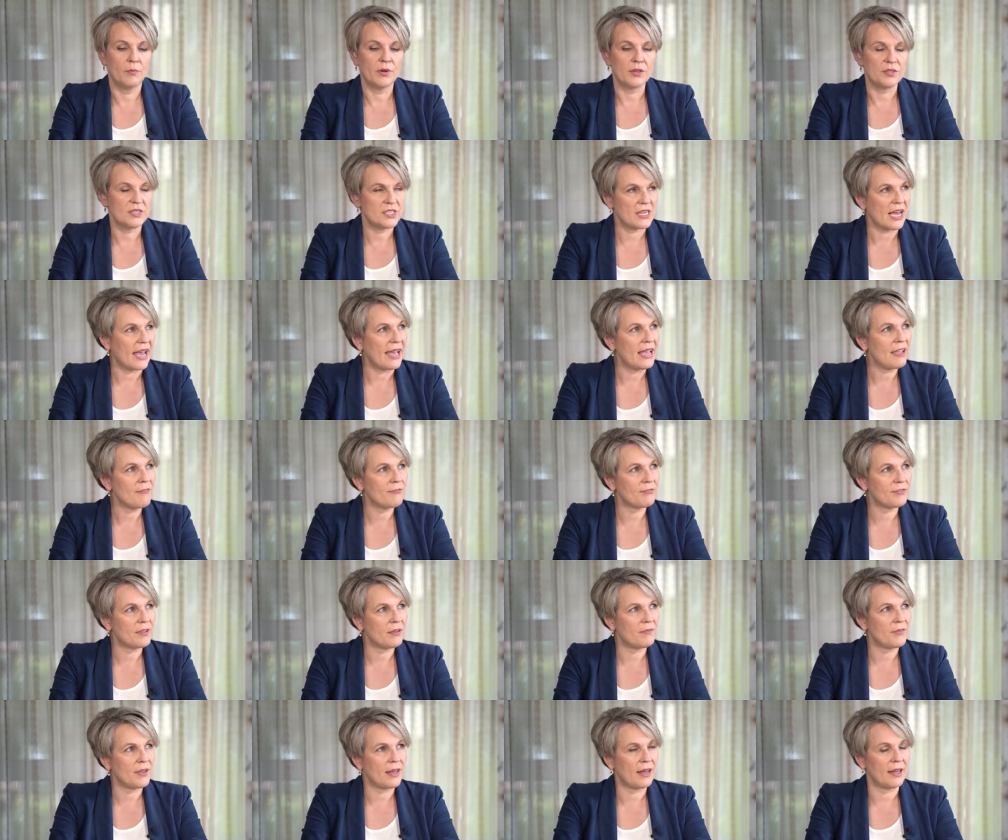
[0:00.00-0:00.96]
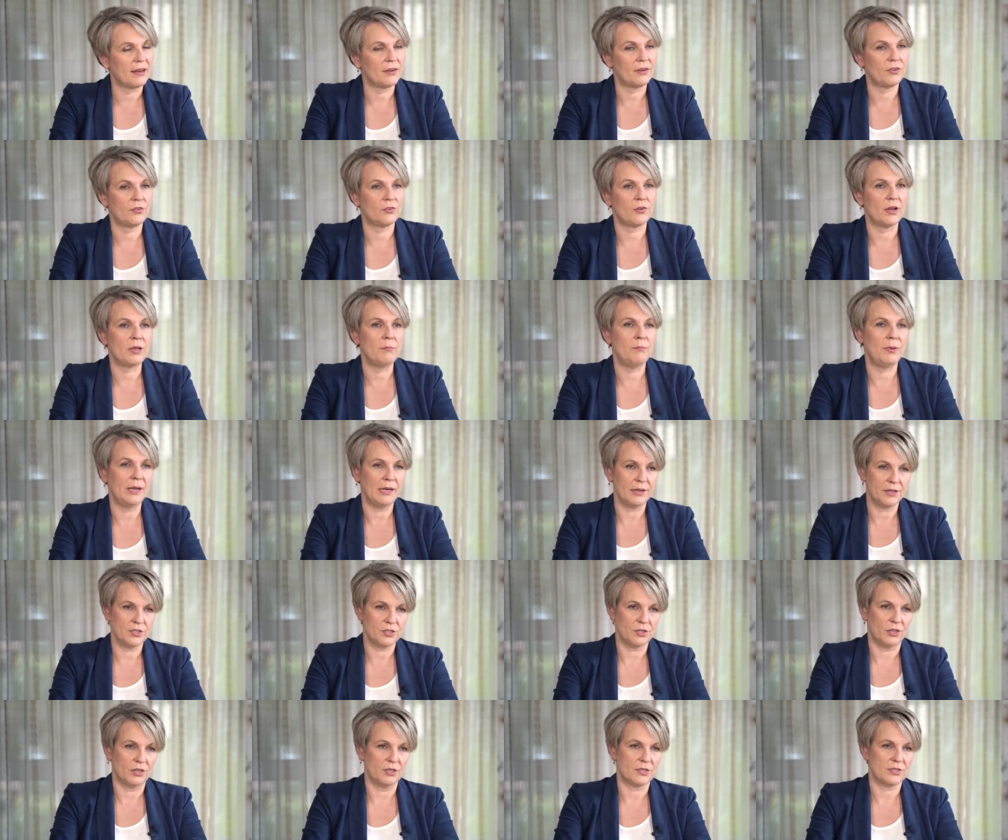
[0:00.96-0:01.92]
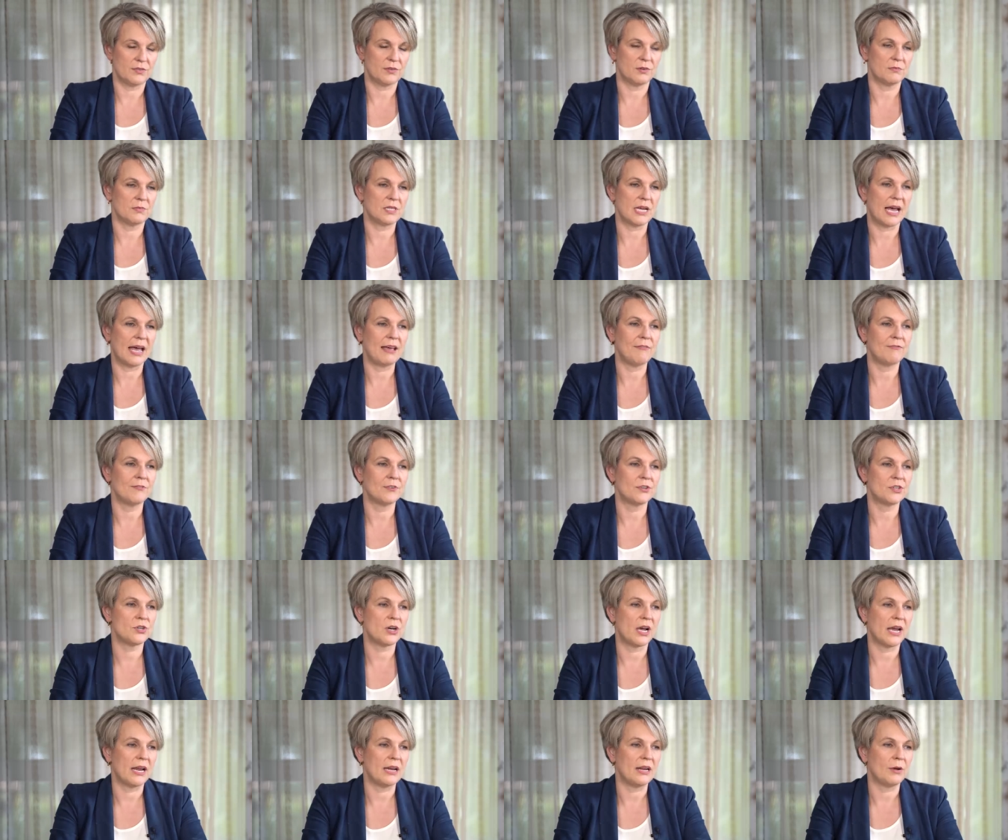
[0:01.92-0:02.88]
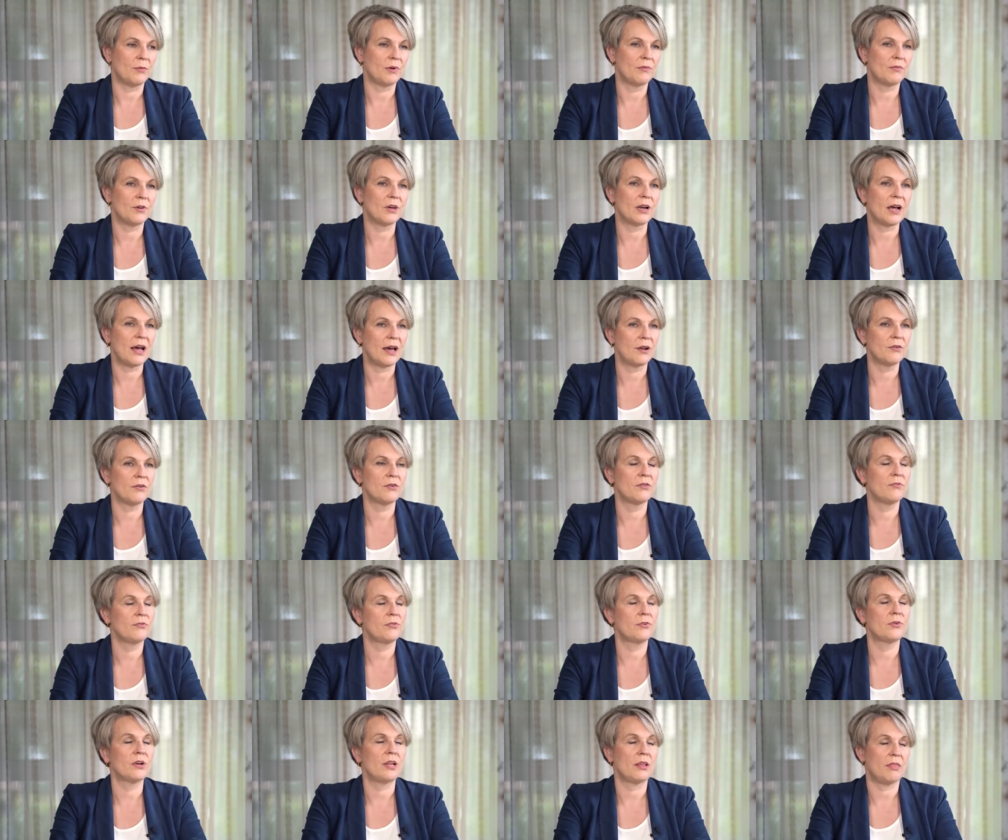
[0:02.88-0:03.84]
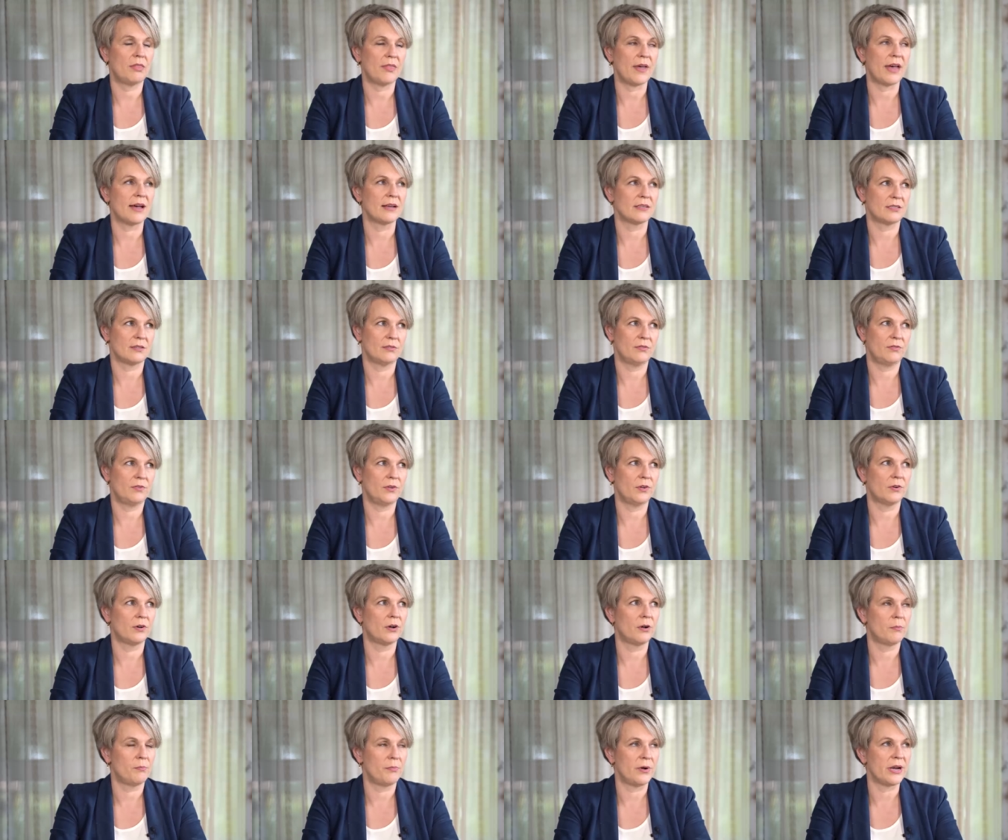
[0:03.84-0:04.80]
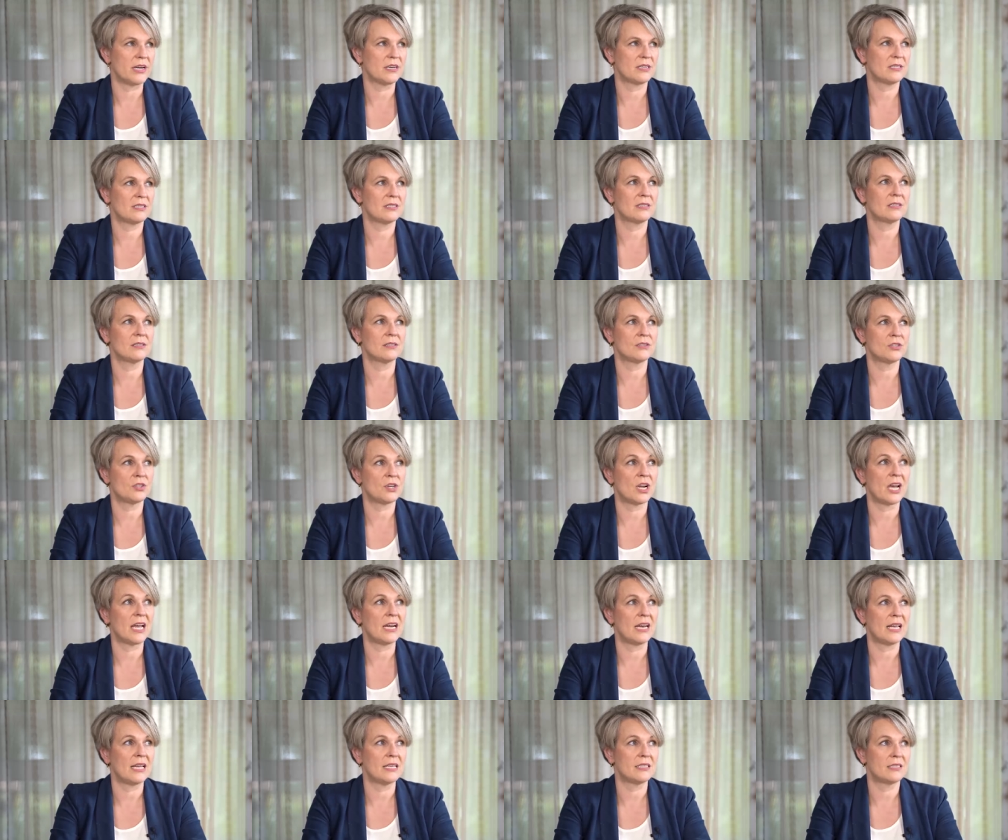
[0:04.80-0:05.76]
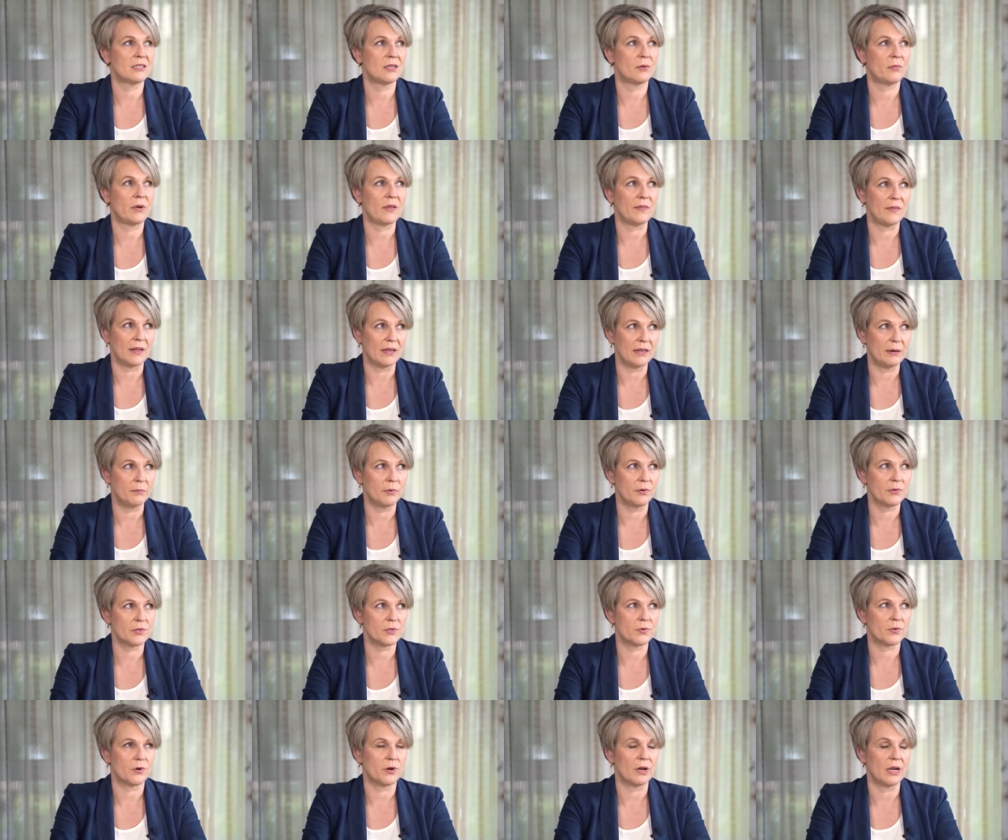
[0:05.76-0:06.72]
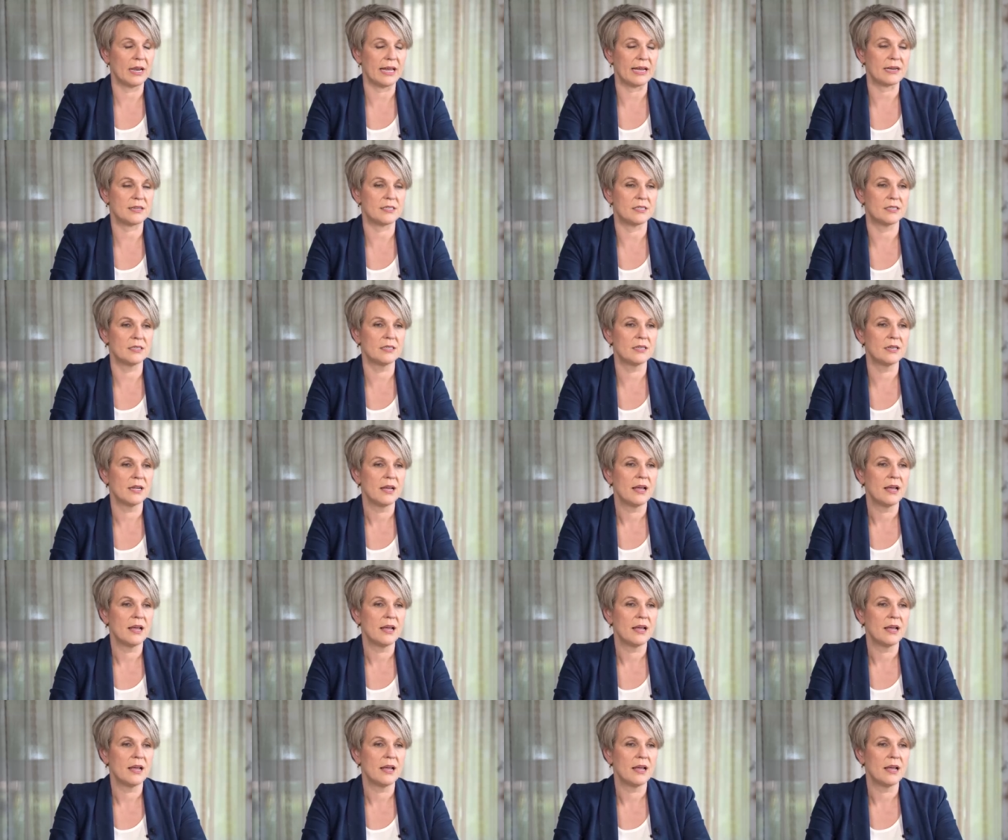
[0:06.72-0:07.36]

with TAFE, they've cut $3 billion from TAFE and training. We've got 140,000 fewer apprentices and trainees than when the Liberals were elected.